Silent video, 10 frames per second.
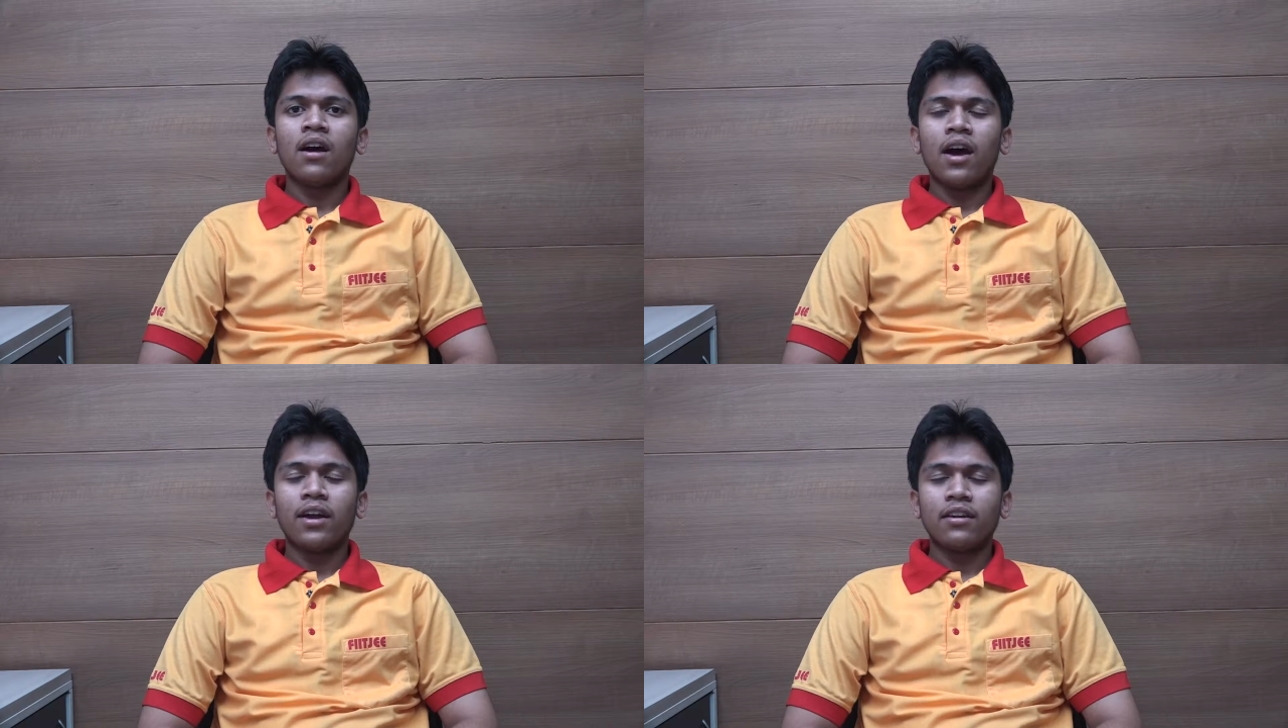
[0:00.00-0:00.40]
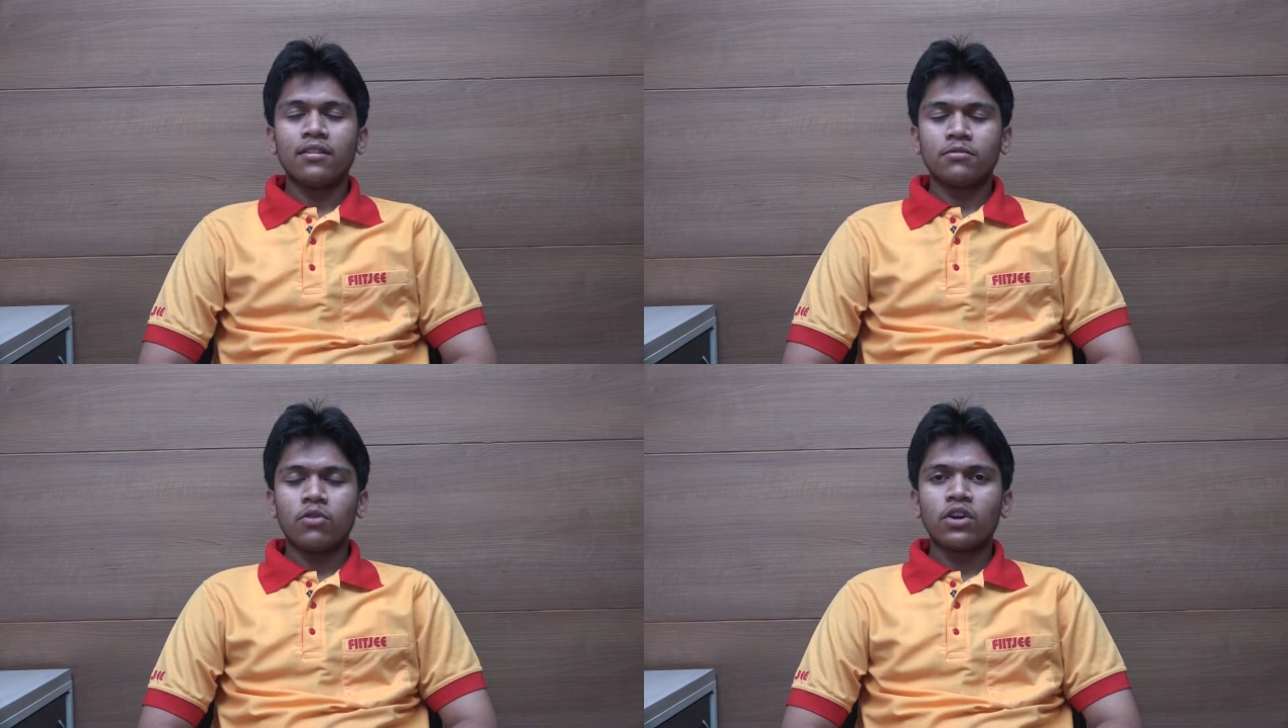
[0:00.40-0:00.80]
I
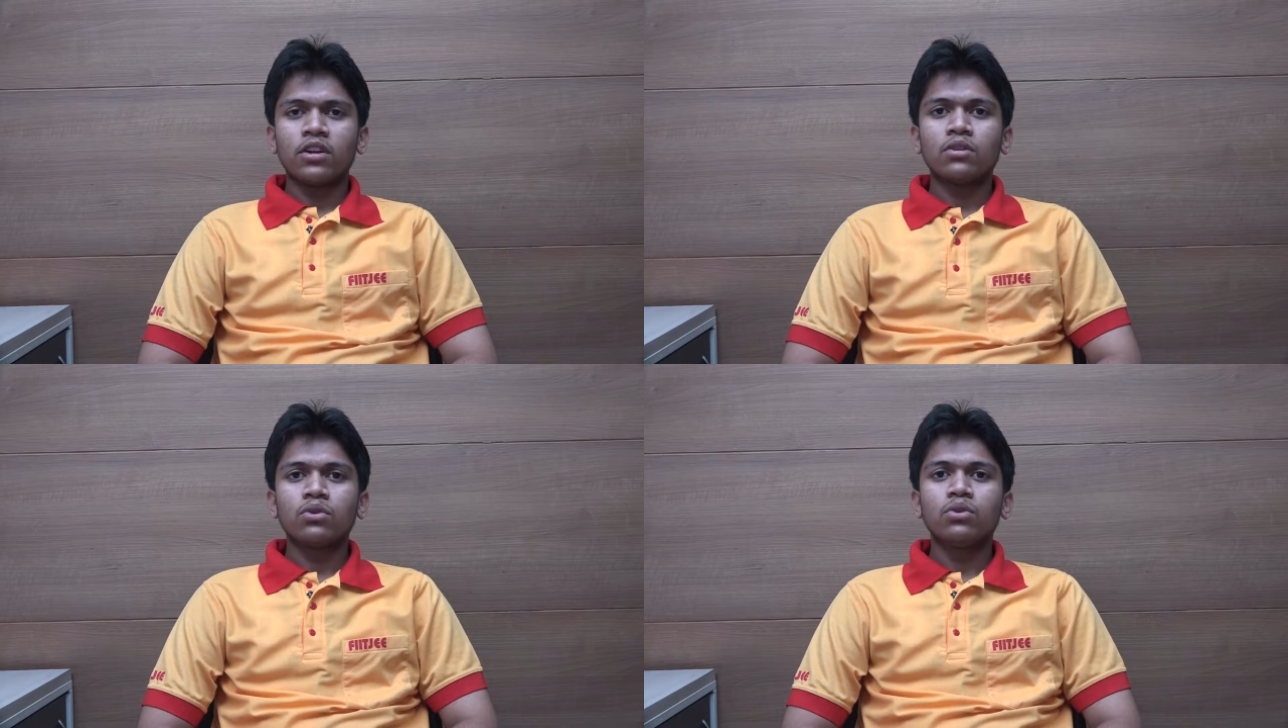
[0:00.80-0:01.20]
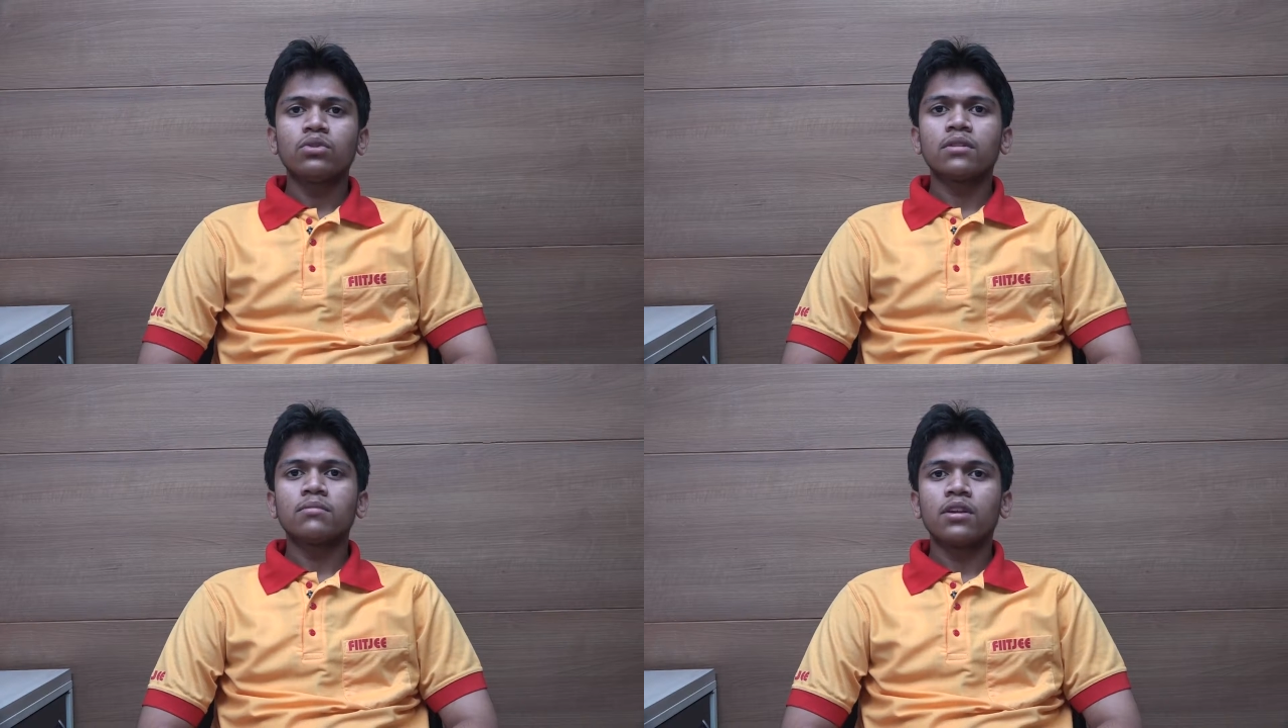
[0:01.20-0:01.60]
wanted to do
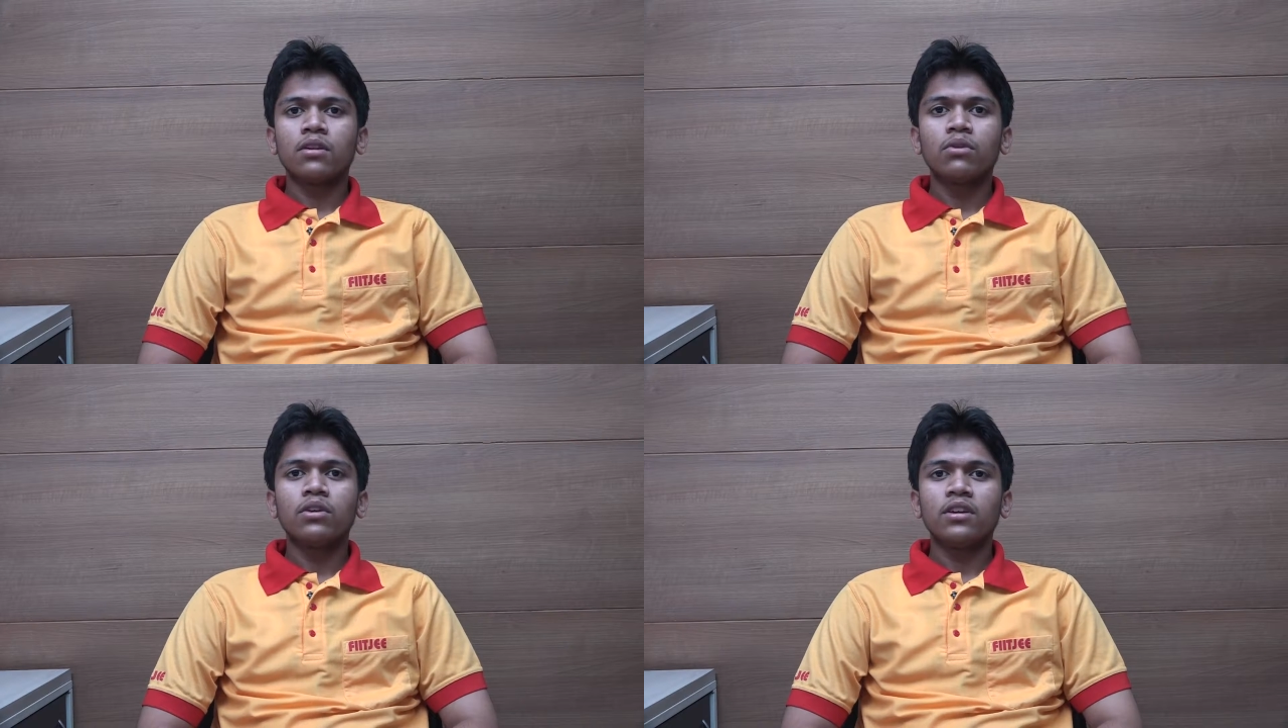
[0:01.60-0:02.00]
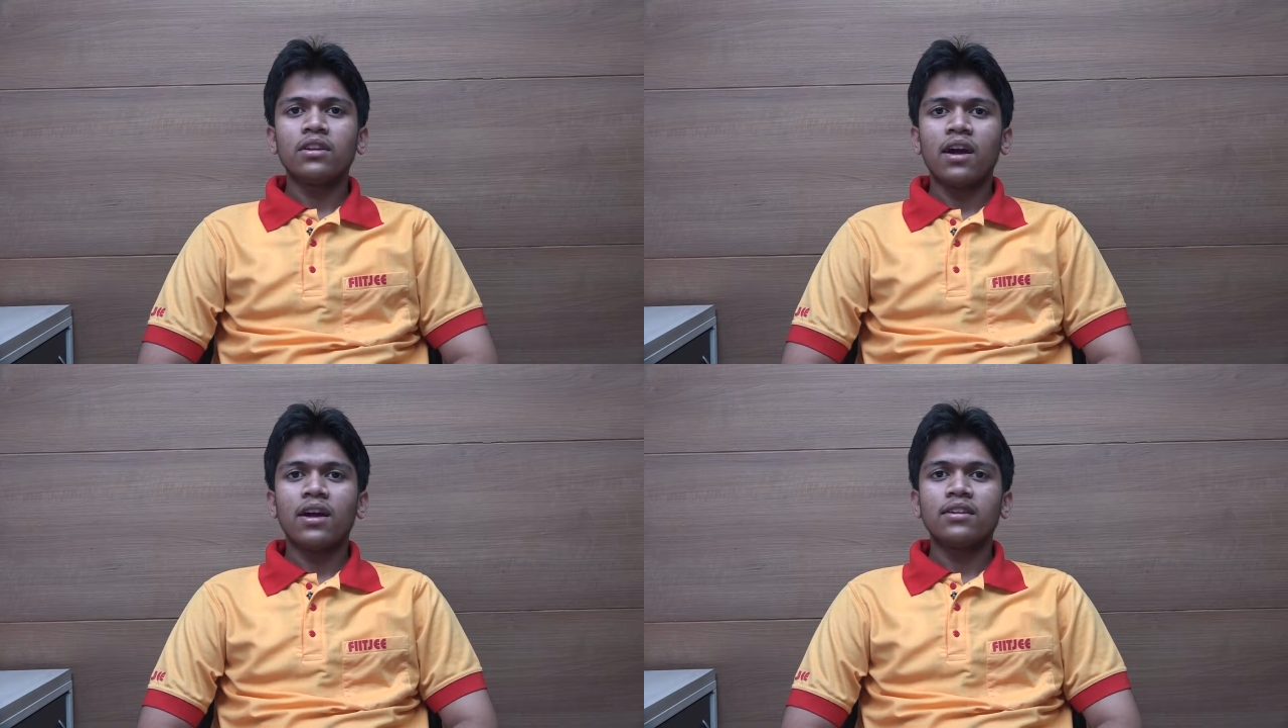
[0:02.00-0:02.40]
something good in
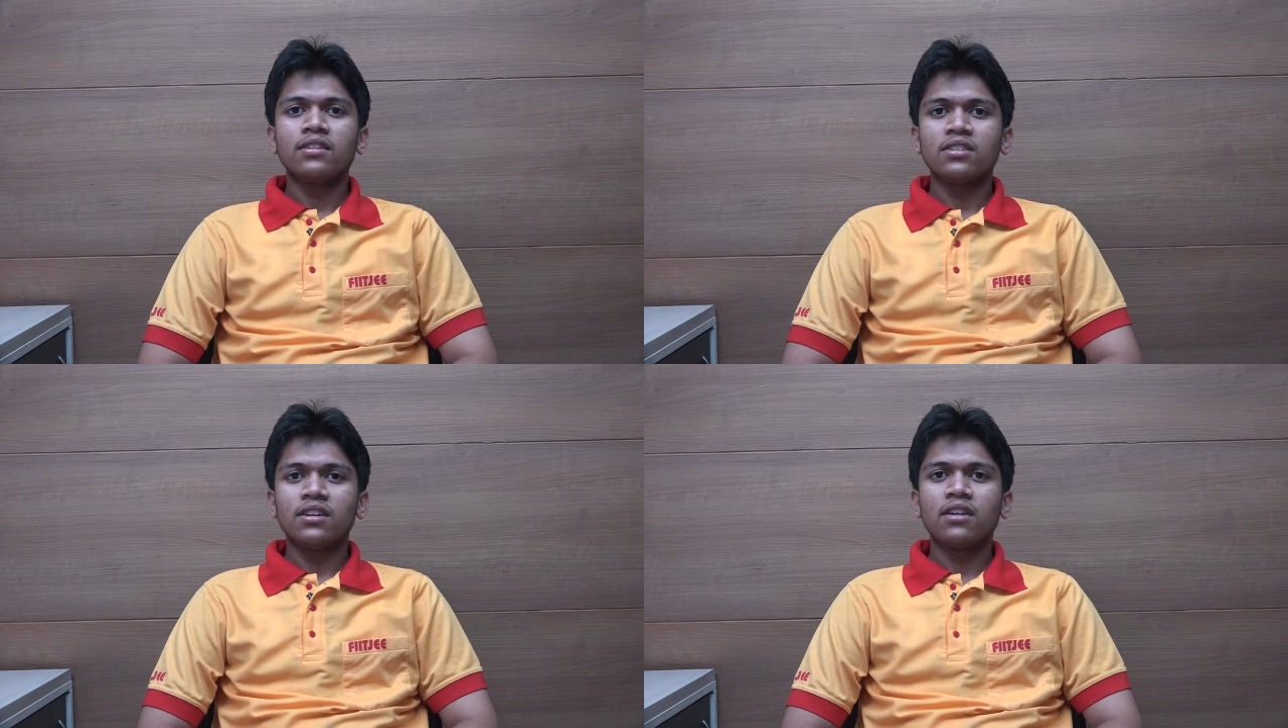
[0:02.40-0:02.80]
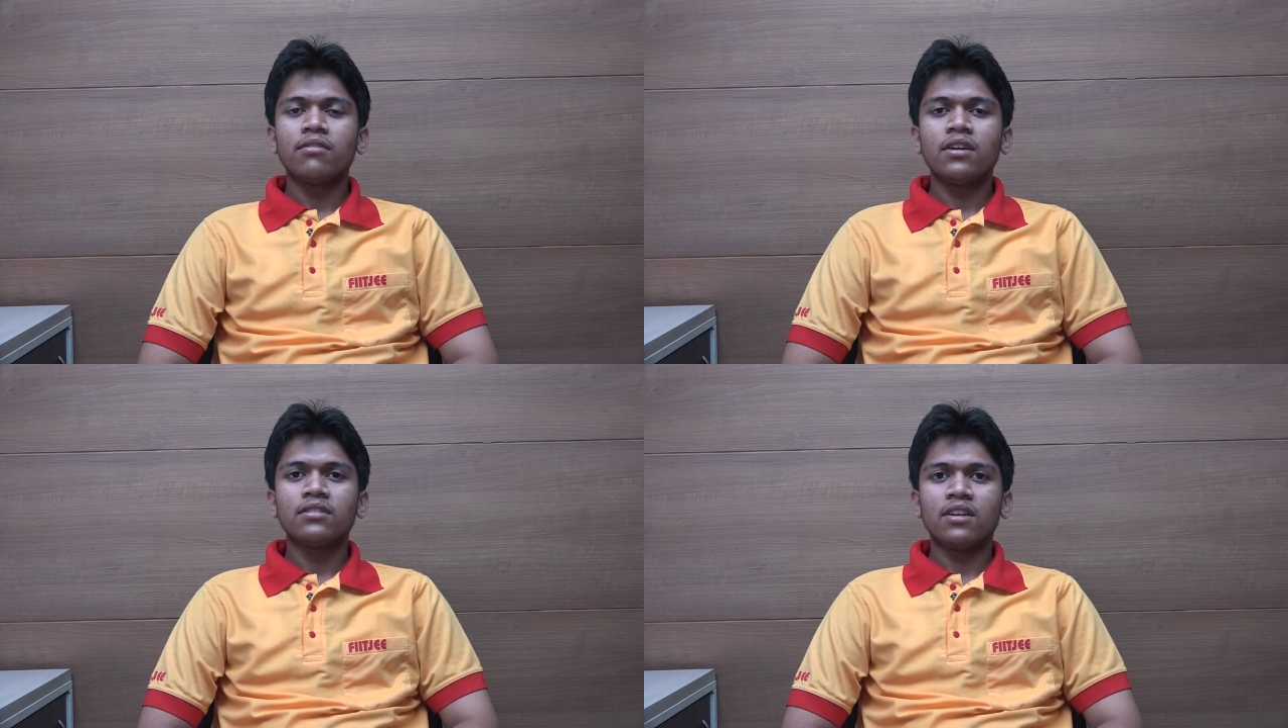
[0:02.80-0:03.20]
IIT JEE
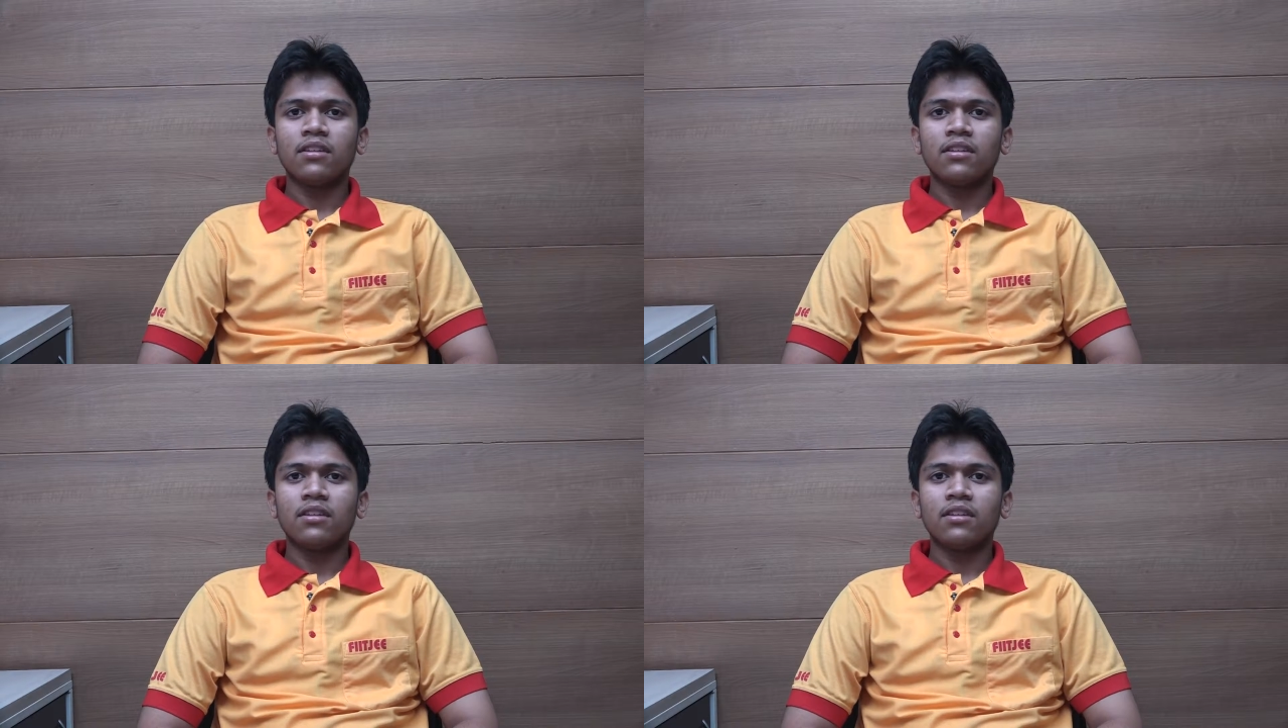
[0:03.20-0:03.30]
Advanced,